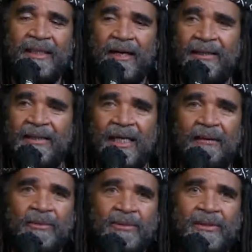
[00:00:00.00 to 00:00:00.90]
large
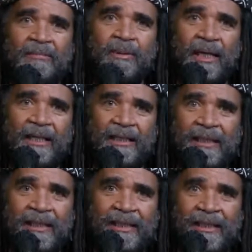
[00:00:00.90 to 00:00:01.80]
animals on the planet
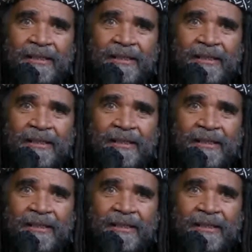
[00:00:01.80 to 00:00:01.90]
eat.